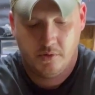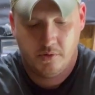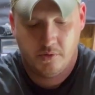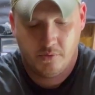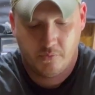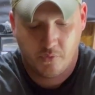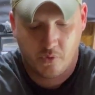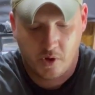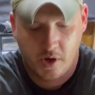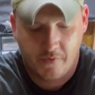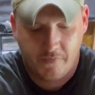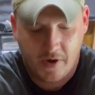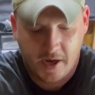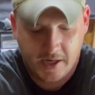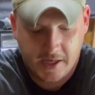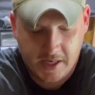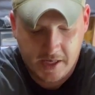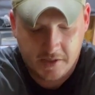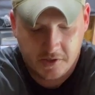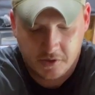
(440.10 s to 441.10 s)
For if I
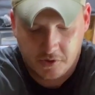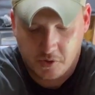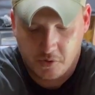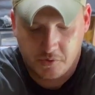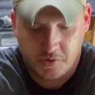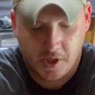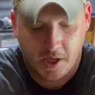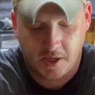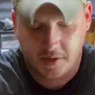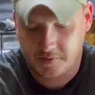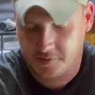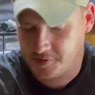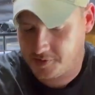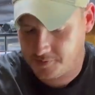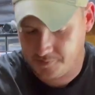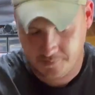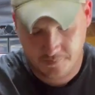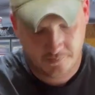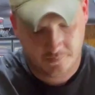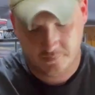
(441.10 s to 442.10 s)
need to do things
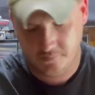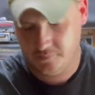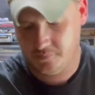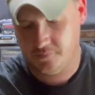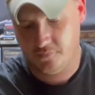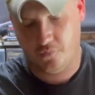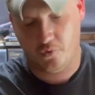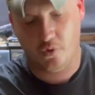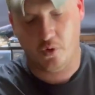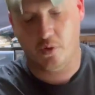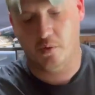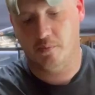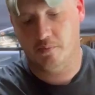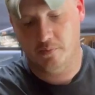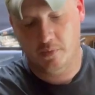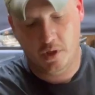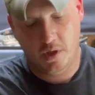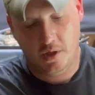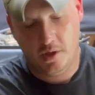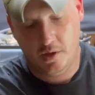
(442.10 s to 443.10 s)
for,
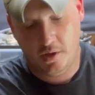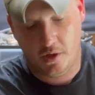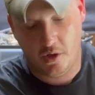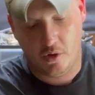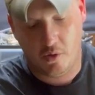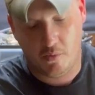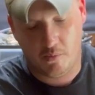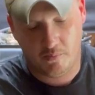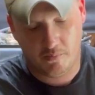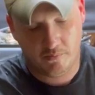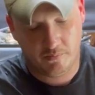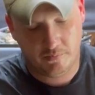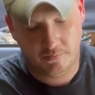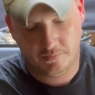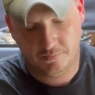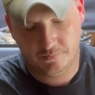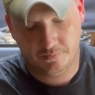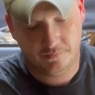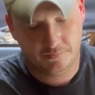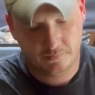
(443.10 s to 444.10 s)
you know,
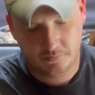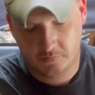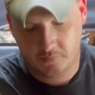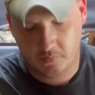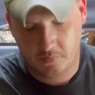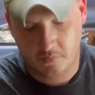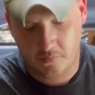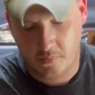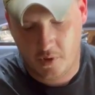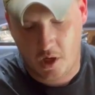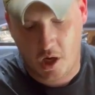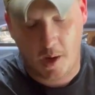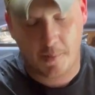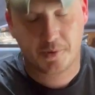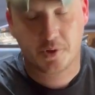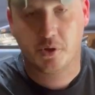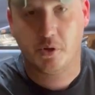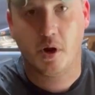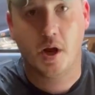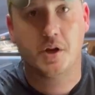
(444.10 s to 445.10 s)

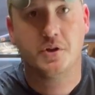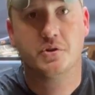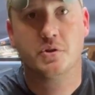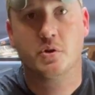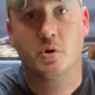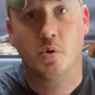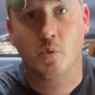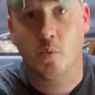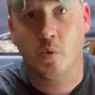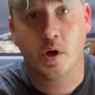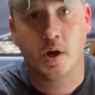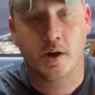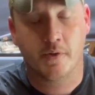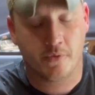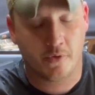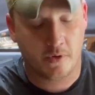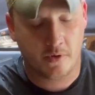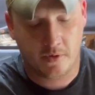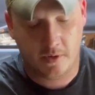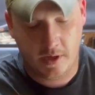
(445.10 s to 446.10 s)
obscuration or
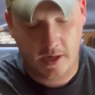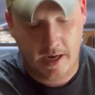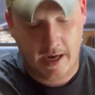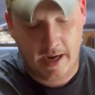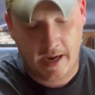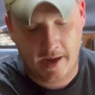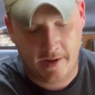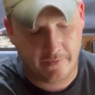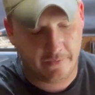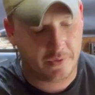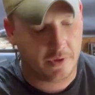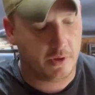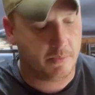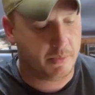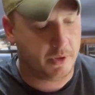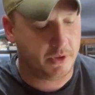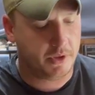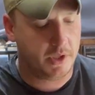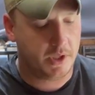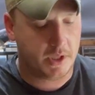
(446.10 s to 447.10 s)
whatever, I have the
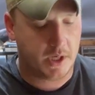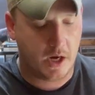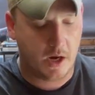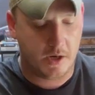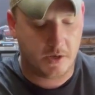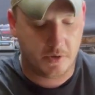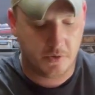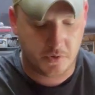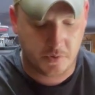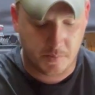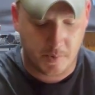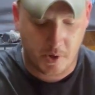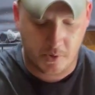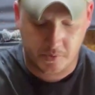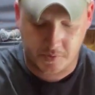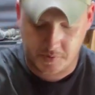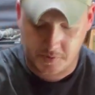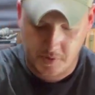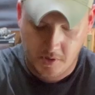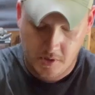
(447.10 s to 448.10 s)
ability to carry 2
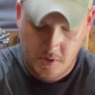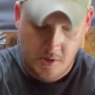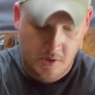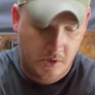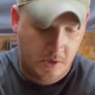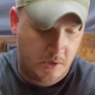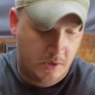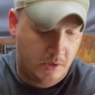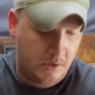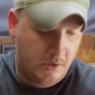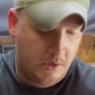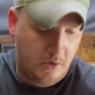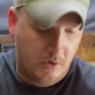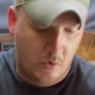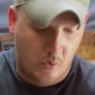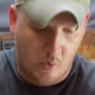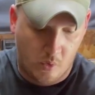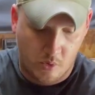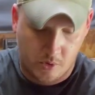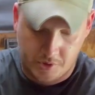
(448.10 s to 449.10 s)
smokes
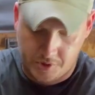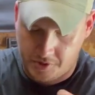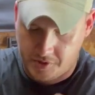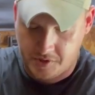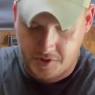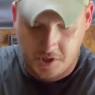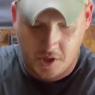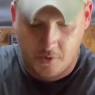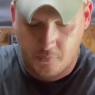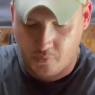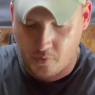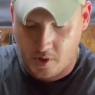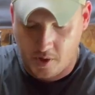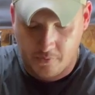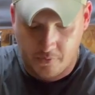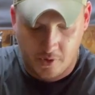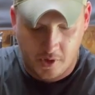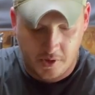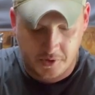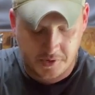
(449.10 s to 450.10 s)
or just stuff
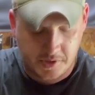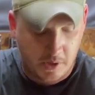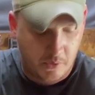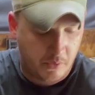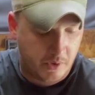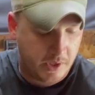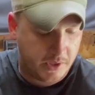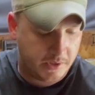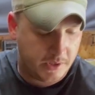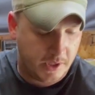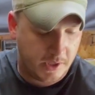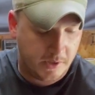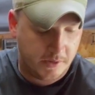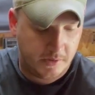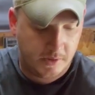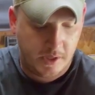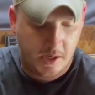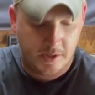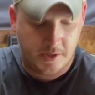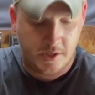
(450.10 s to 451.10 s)
whatever else I want in there.
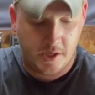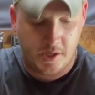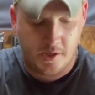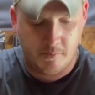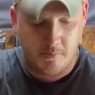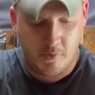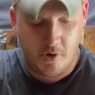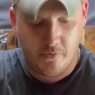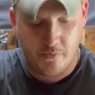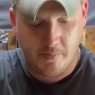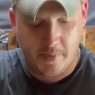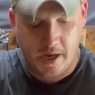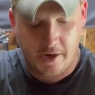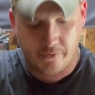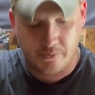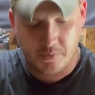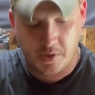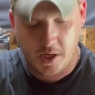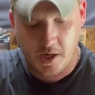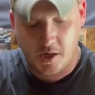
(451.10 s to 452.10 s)
And then moving back
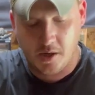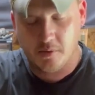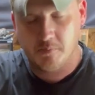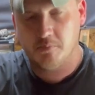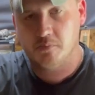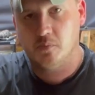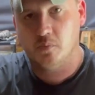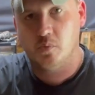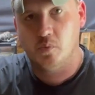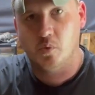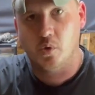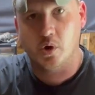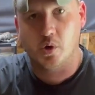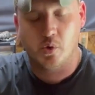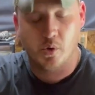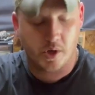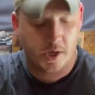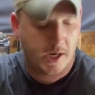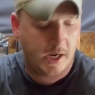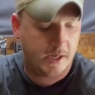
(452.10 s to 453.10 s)
from there, 1
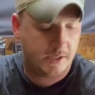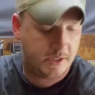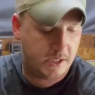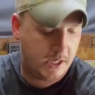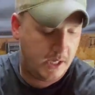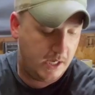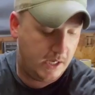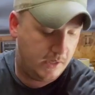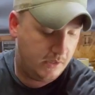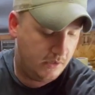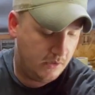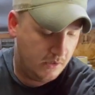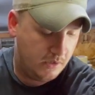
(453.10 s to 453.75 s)
quart canteen,